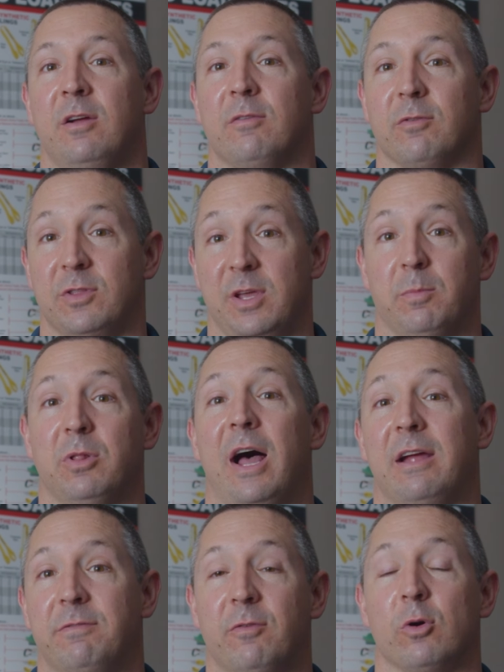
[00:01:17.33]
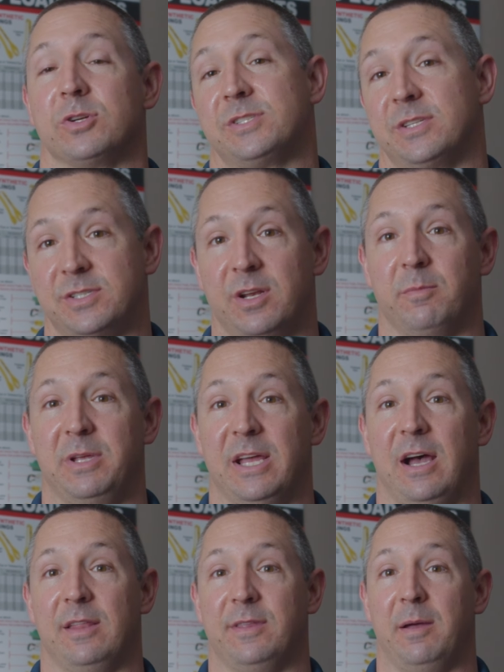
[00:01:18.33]
for the applied force that's going to be
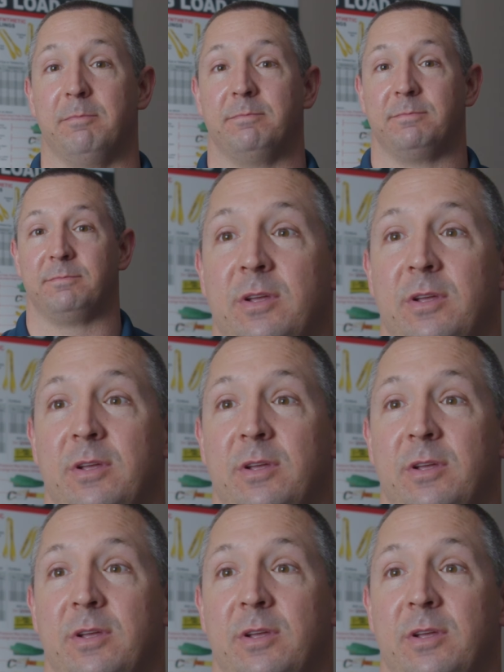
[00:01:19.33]
on them.